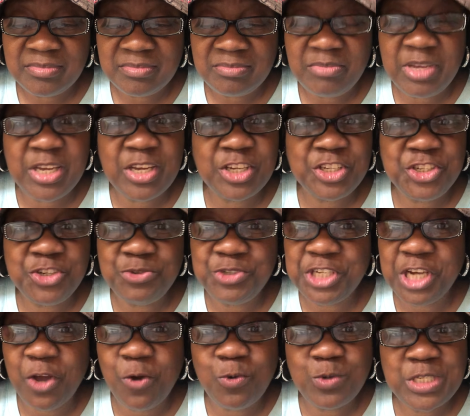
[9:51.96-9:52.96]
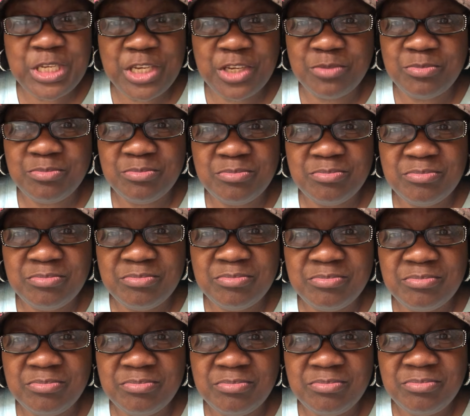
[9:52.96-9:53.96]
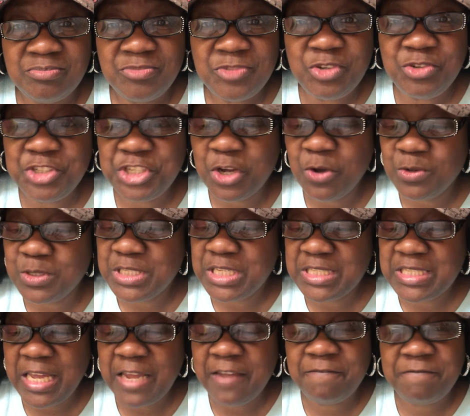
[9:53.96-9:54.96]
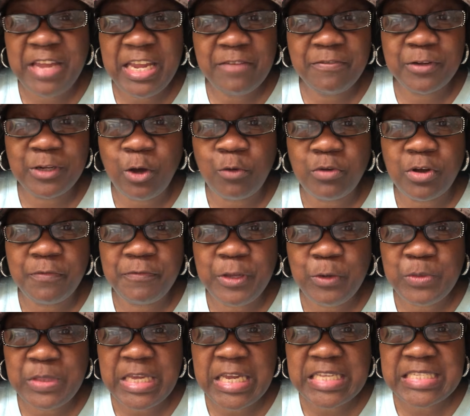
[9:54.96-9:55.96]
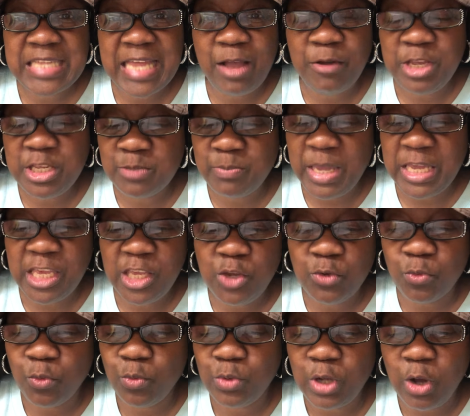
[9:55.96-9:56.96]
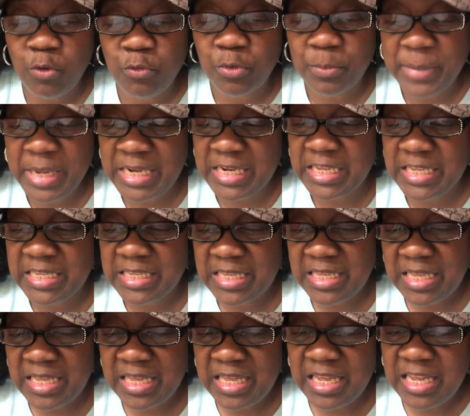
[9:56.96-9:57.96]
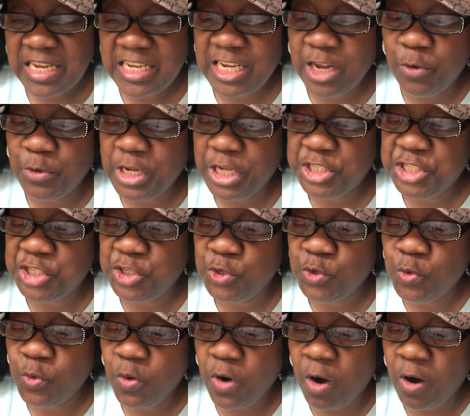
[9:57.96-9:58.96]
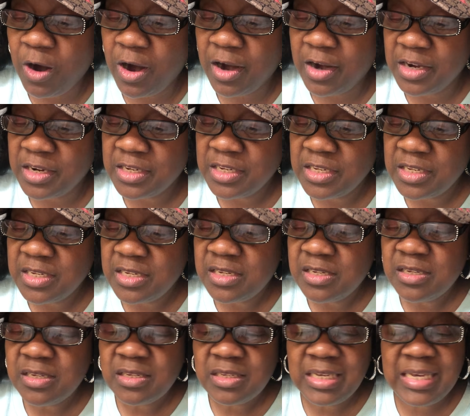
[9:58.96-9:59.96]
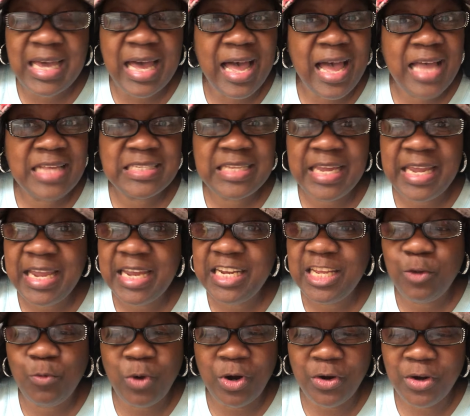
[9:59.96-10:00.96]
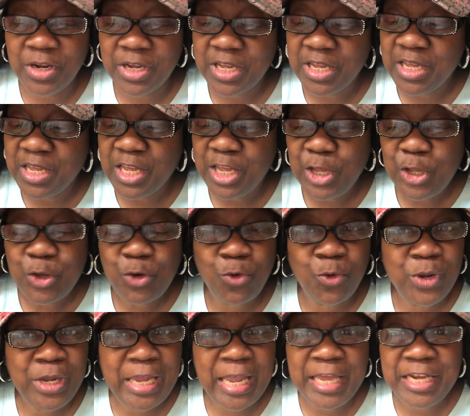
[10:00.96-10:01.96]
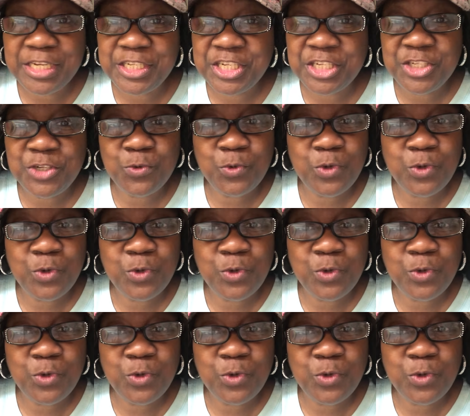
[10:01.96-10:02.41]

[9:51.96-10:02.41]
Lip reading: Because you chose him. You chose to stay faithful over a few things. Now he's making you rule over many. Know that you are God's handiwork, created to do